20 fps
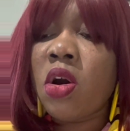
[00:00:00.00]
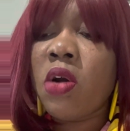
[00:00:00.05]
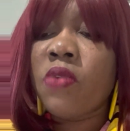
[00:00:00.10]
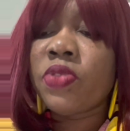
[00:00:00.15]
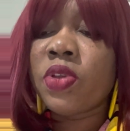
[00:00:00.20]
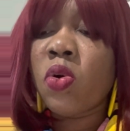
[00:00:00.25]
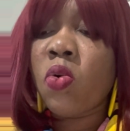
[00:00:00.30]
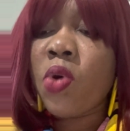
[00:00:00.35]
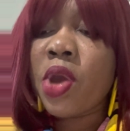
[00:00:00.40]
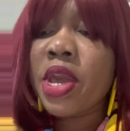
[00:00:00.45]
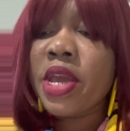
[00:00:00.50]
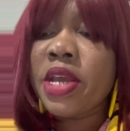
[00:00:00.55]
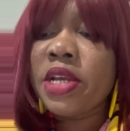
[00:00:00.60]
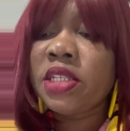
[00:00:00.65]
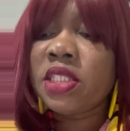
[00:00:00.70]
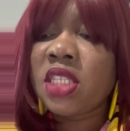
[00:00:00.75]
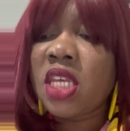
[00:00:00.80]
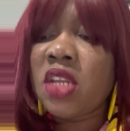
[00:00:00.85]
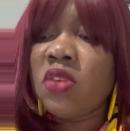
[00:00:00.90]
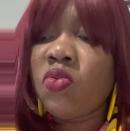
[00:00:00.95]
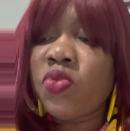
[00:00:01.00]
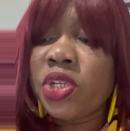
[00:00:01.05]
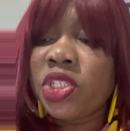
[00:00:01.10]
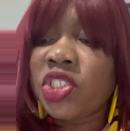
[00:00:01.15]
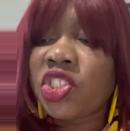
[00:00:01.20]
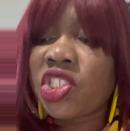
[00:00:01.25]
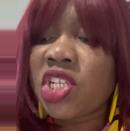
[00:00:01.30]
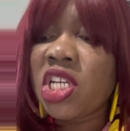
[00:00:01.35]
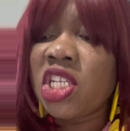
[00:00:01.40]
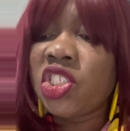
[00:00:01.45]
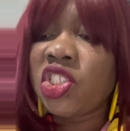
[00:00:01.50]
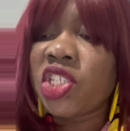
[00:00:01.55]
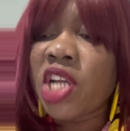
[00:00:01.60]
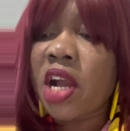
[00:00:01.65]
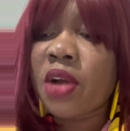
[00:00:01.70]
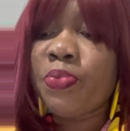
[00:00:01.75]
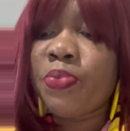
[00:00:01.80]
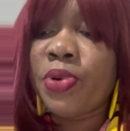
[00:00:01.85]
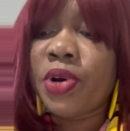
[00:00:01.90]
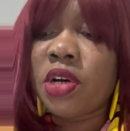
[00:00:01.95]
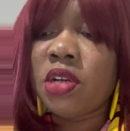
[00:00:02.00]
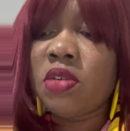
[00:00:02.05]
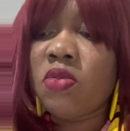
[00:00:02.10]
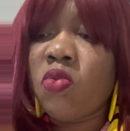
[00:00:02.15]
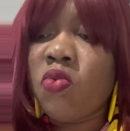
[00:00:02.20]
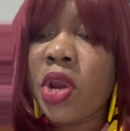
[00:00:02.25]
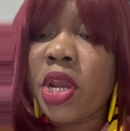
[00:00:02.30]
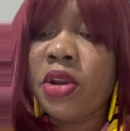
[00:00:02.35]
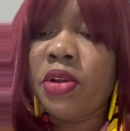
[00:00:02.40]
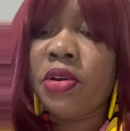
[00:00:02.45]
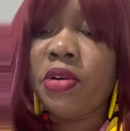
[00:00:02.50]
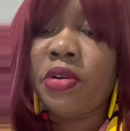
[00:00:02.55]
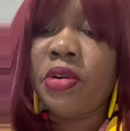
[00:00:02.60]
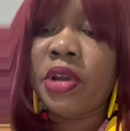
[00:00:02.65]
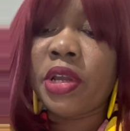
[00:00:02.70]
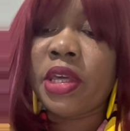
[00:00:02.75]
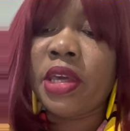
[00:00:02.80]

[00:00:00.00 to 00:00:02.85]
of the ways in which a jackpot winner